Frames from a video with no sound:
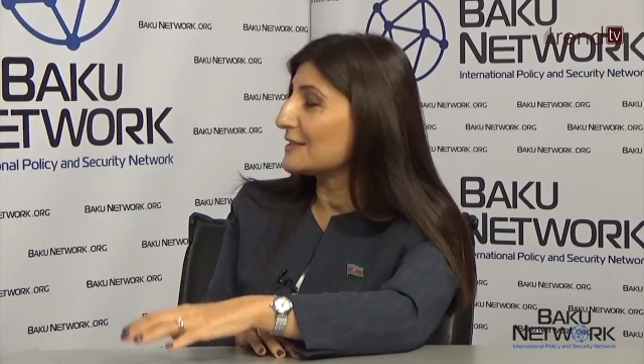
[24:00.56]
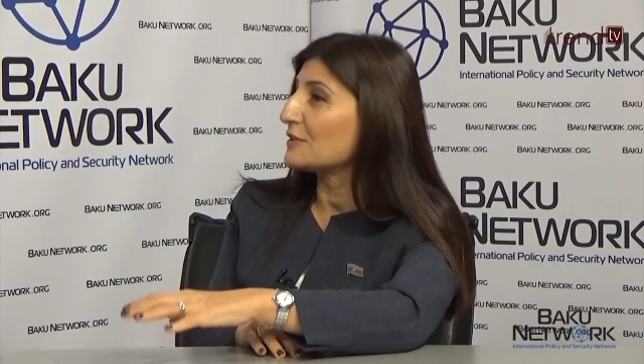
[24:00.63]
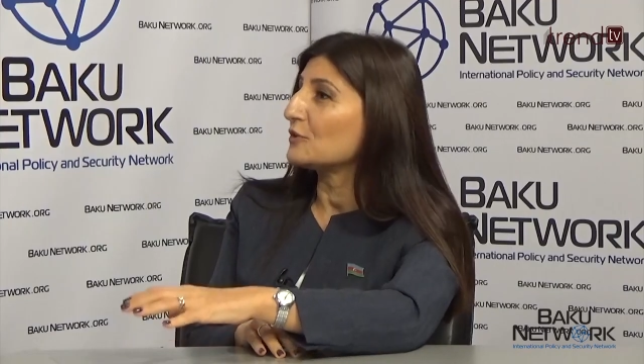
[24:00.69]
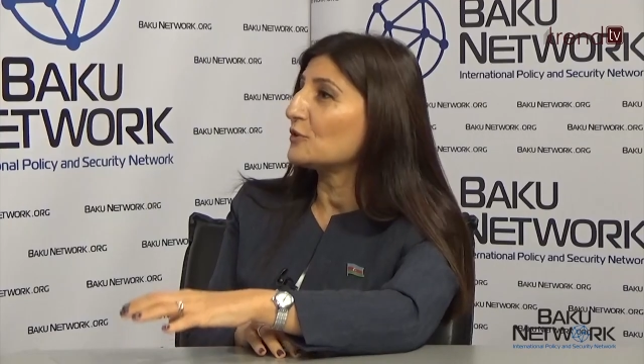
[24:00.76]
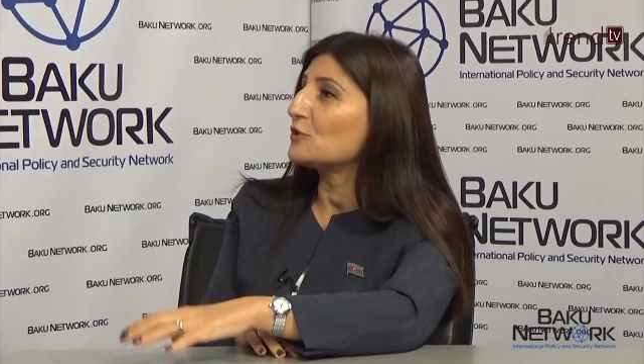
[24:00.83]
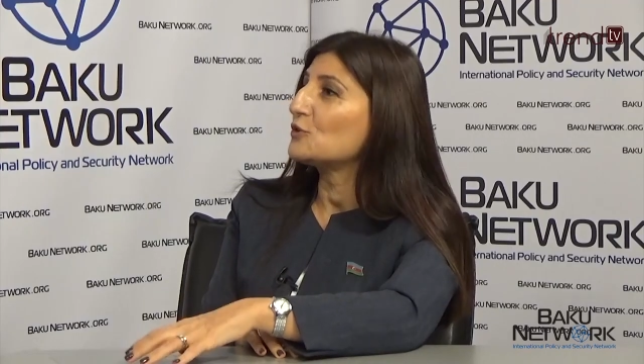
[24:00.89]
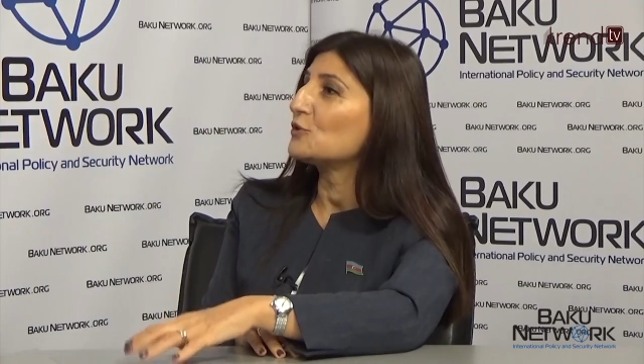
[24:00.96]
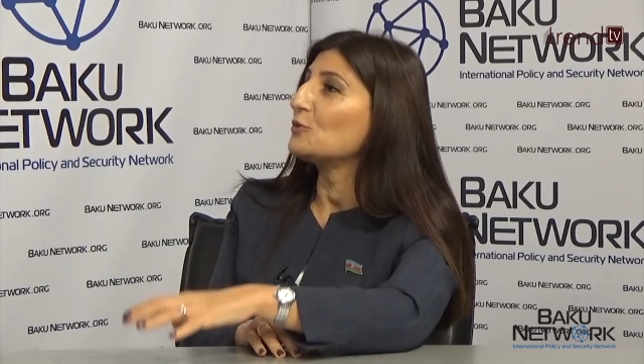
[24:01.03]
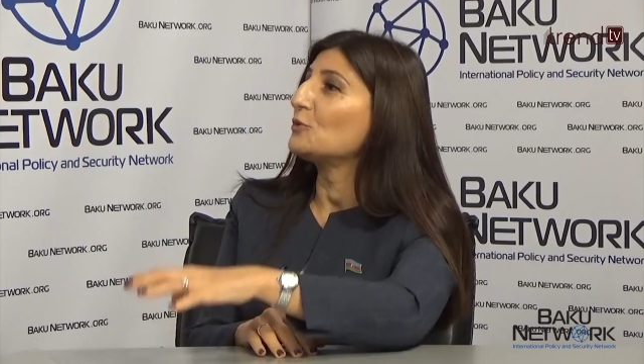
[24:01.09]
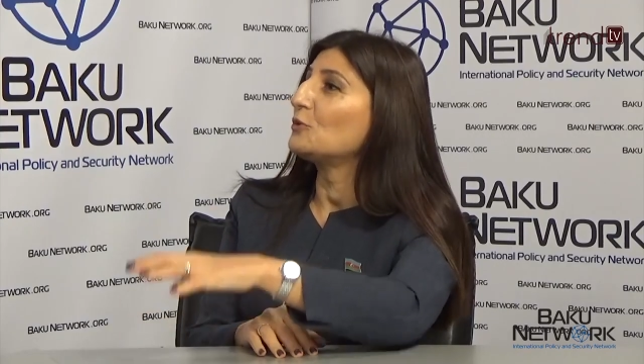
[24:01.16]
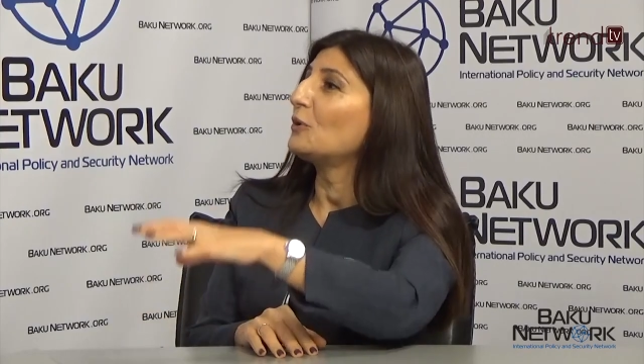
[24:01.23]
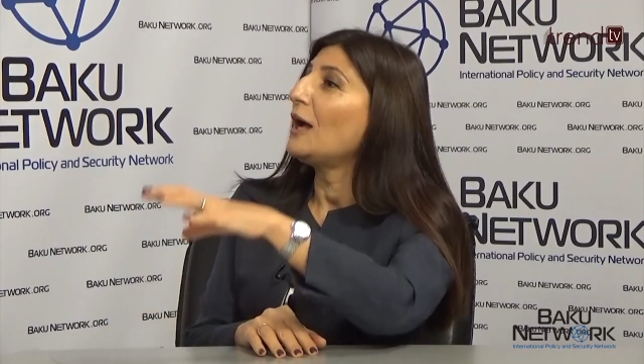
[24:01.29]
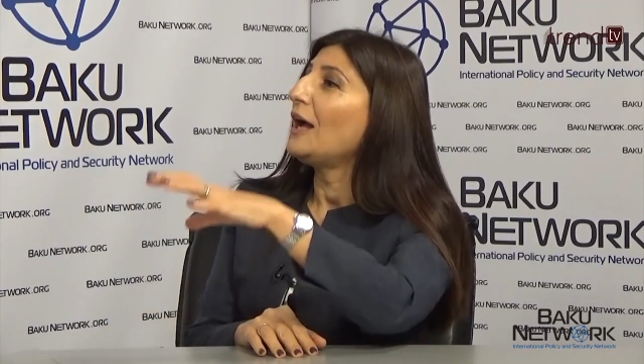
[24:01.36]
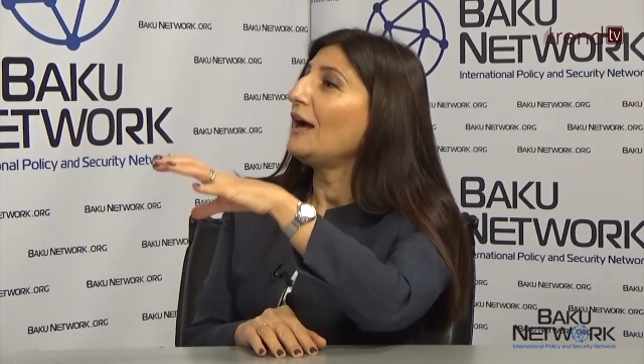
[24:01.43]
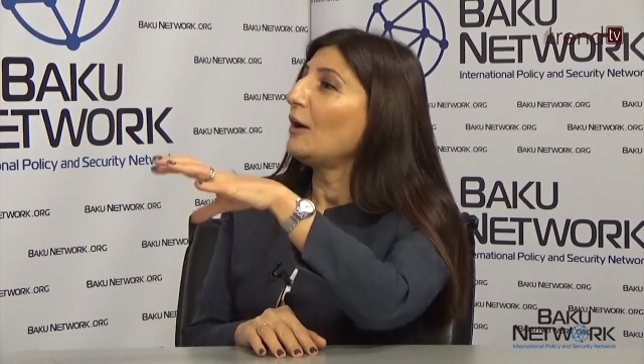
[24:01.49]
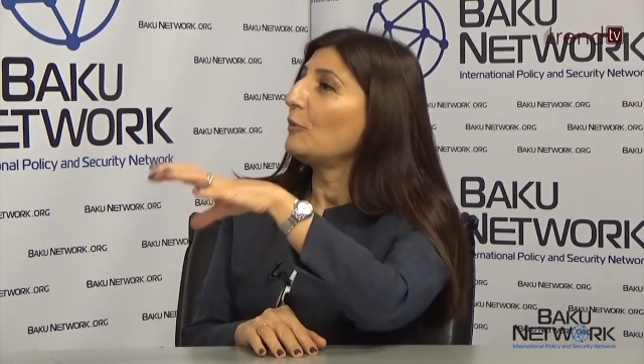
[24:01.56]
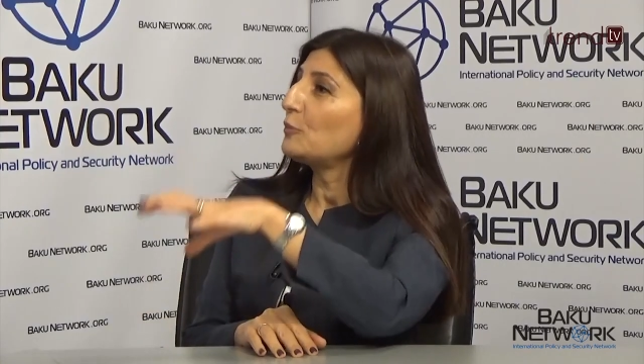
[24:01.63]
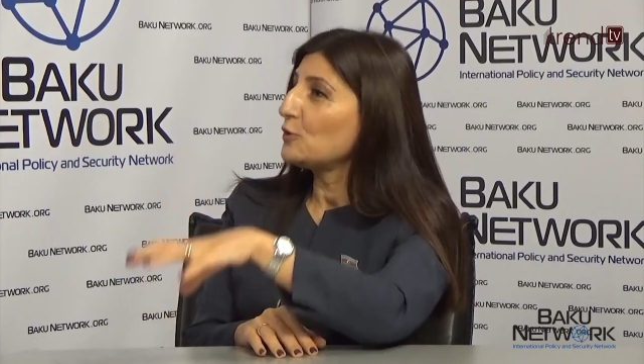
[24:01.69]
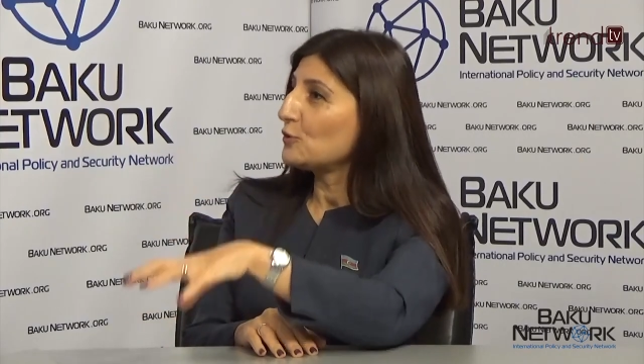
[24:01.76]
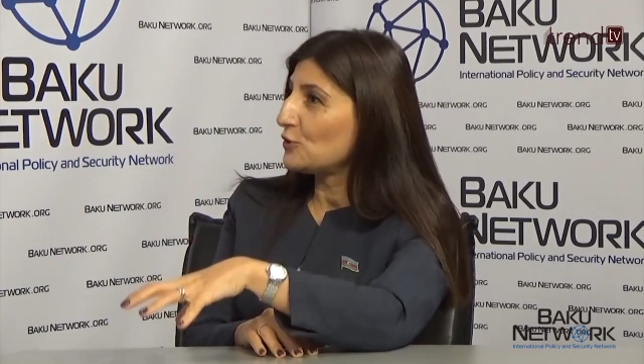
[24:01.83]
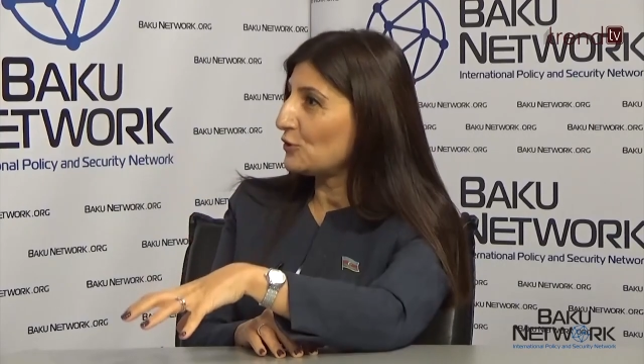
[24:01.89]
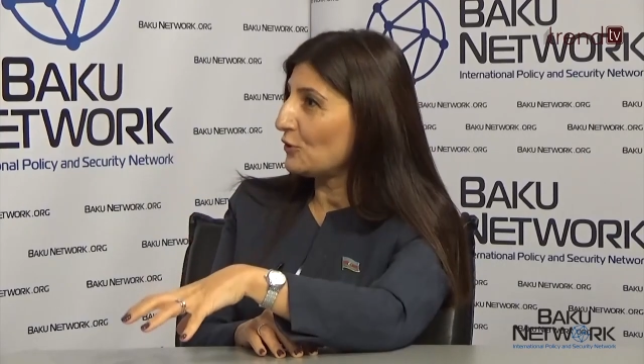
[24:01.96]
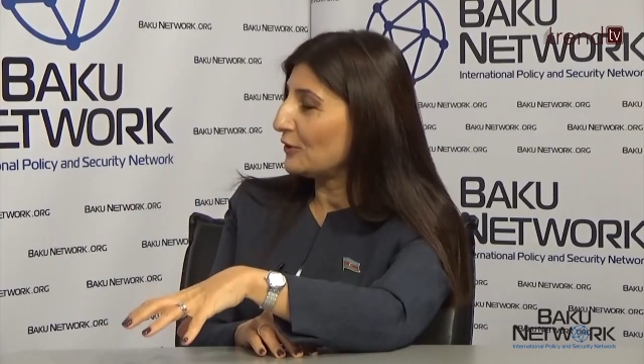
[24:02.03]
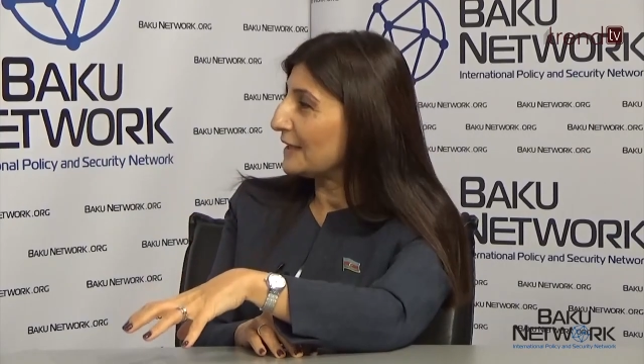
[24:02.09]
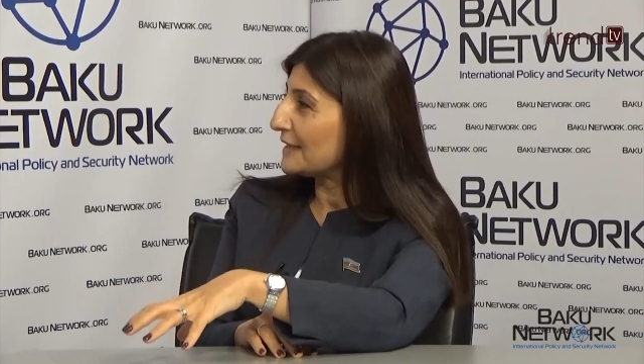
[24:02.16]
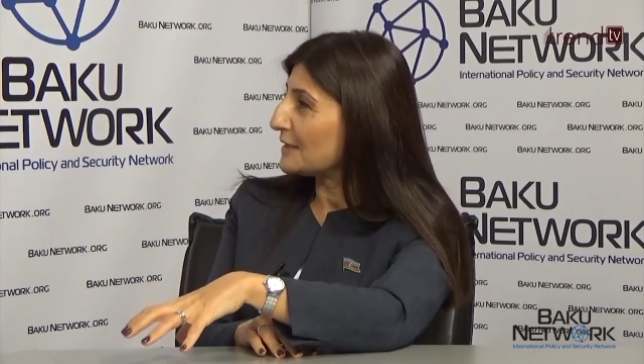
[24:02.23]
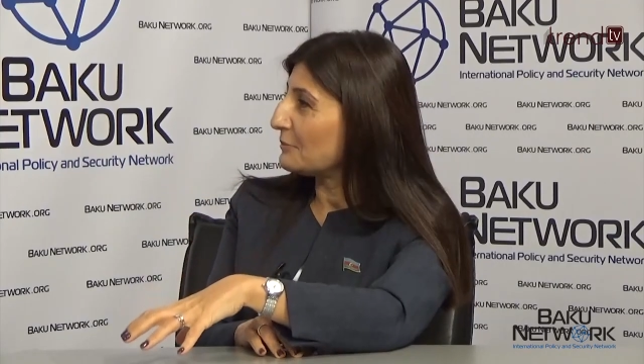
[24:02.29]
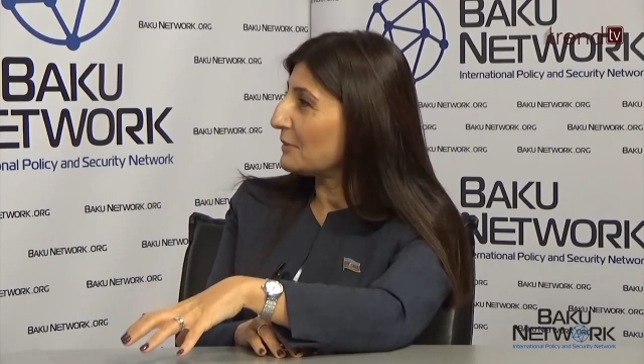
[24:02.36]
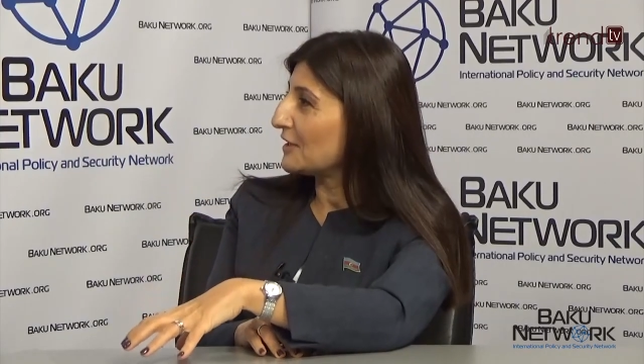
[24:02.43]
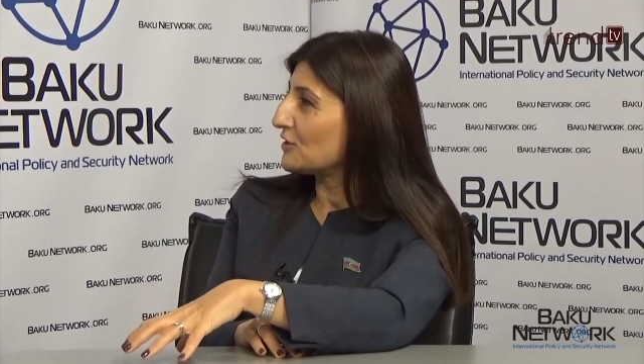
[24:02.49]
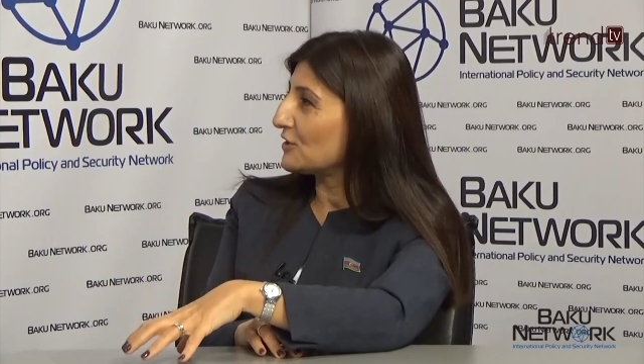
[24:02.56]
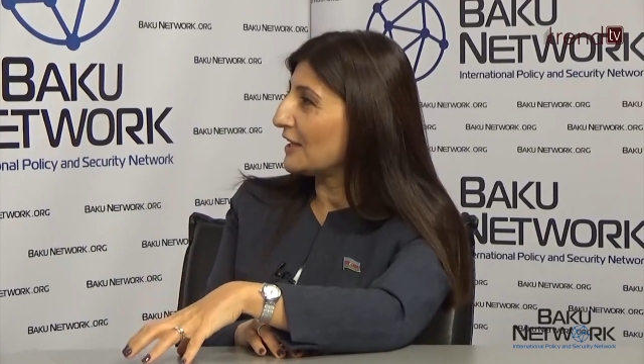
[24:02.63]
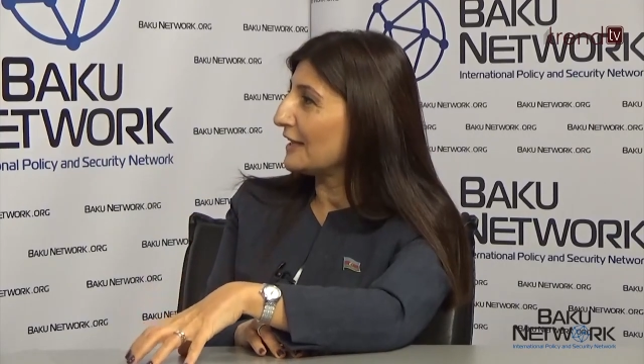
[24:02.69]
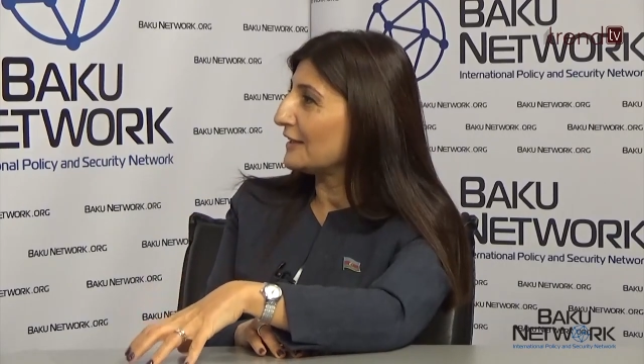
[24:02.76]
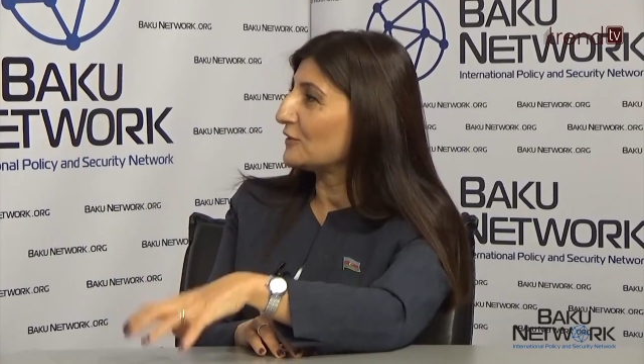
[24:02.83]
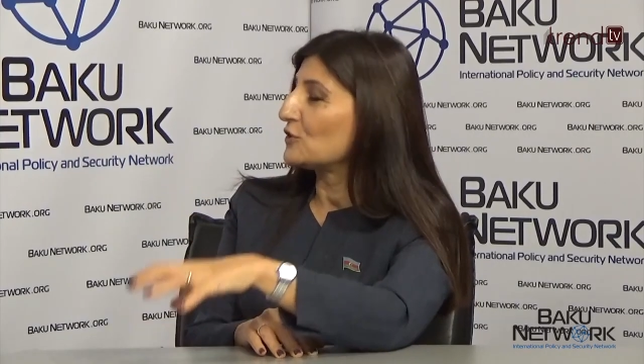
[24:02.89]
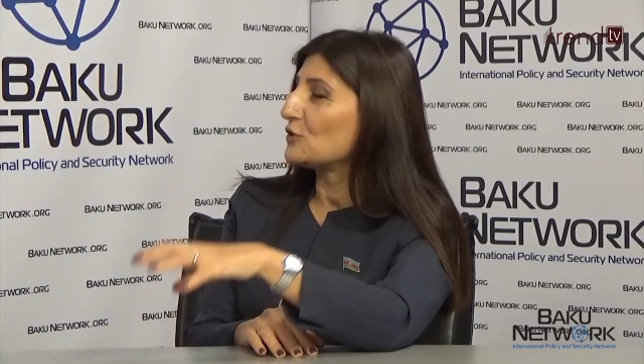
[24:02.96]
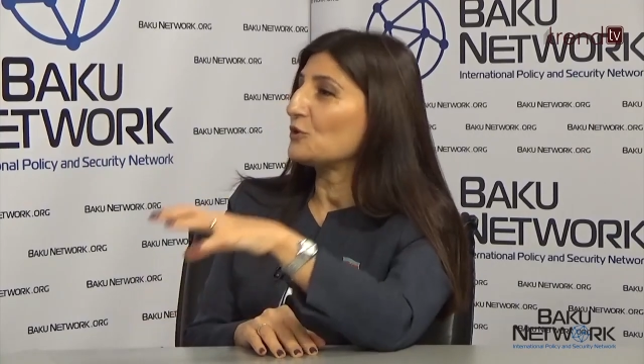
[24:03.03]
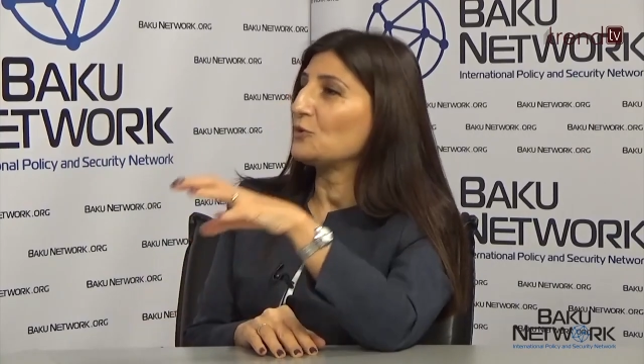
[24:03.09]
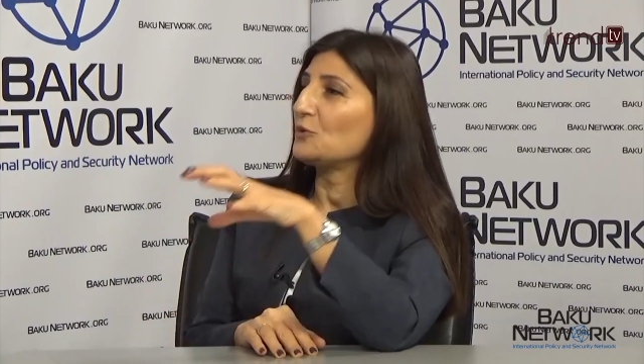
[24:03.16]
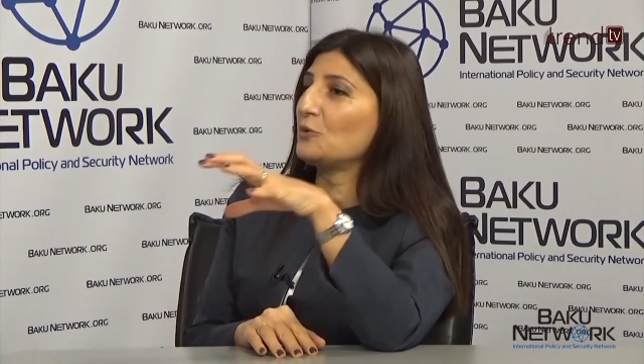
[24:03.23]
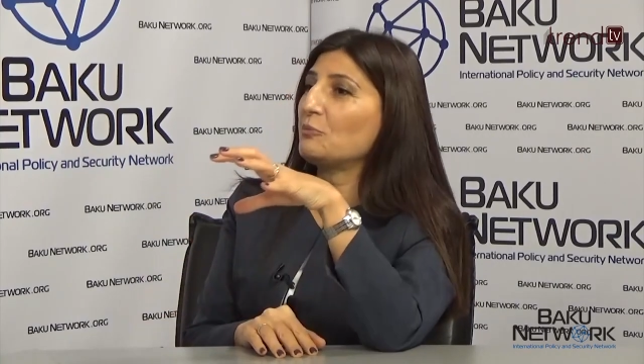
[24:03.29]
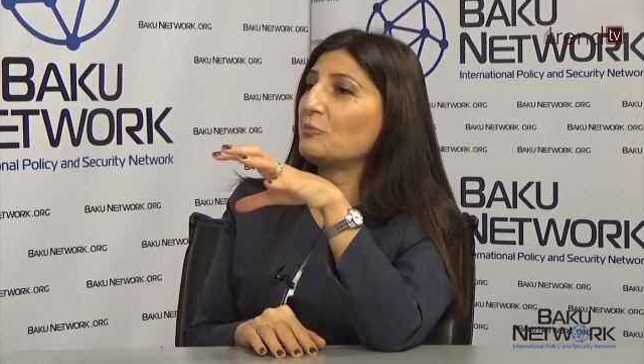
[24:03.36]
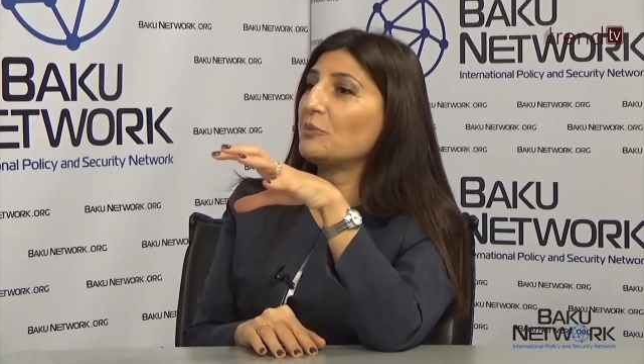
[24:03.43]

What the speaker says: So to push on Azerbaijan, to